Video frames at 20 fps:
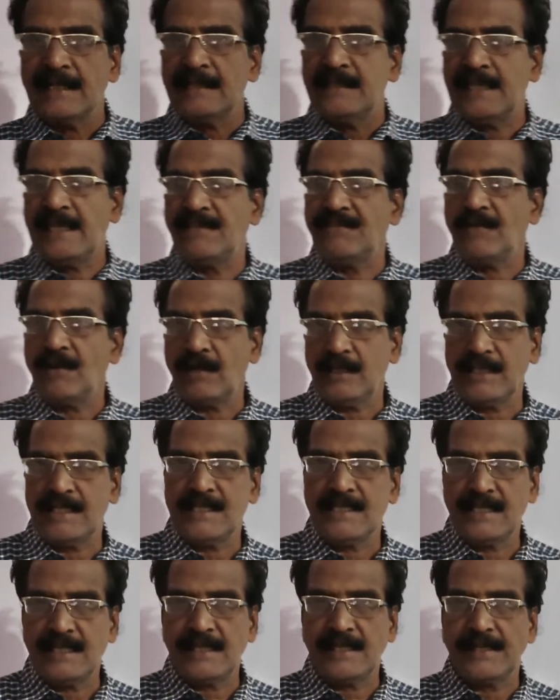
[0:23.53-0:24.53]
Then what
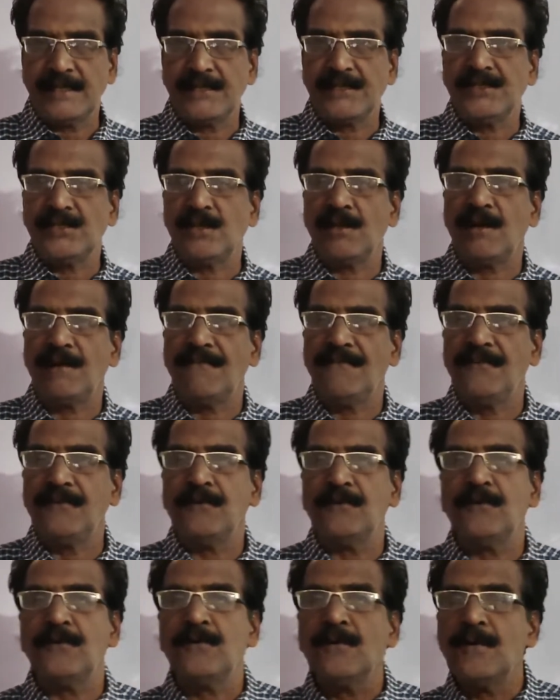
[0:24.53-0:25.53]
is the ratio
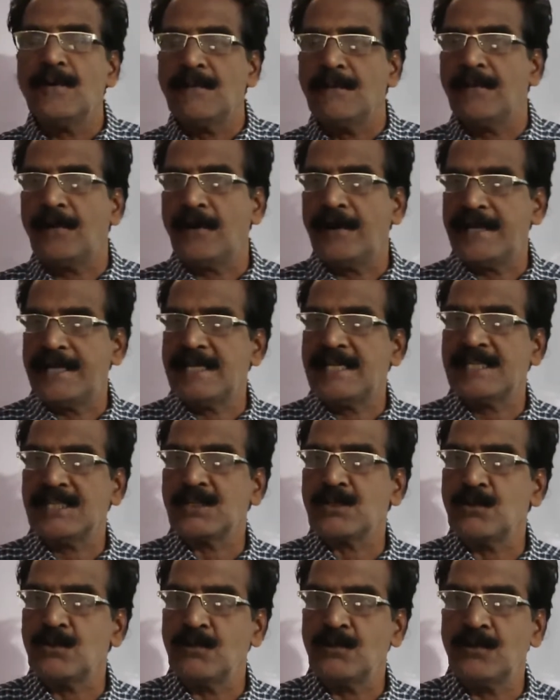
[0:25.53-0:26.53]
of boys
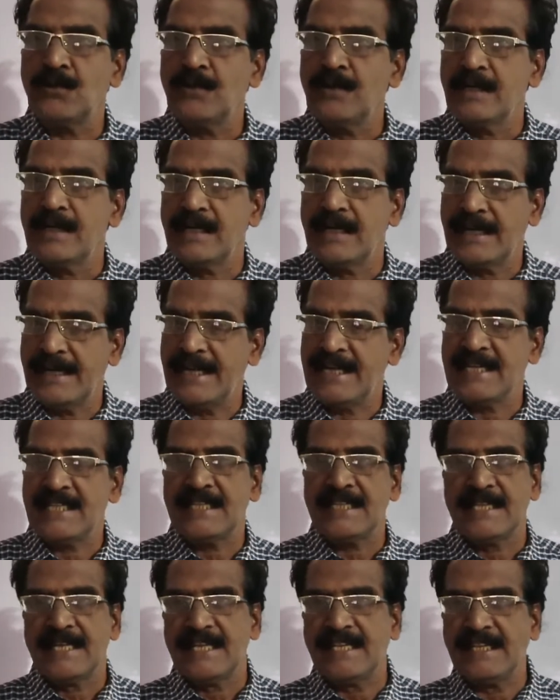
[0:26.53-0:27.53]
to girls
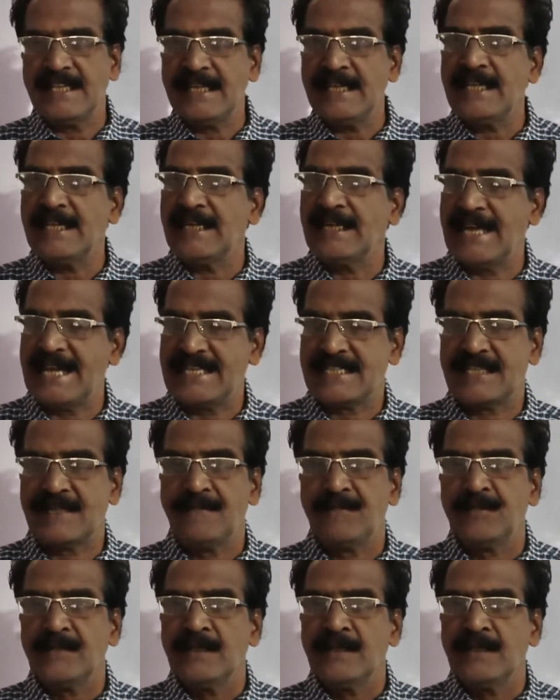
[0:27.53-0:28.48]
in the class?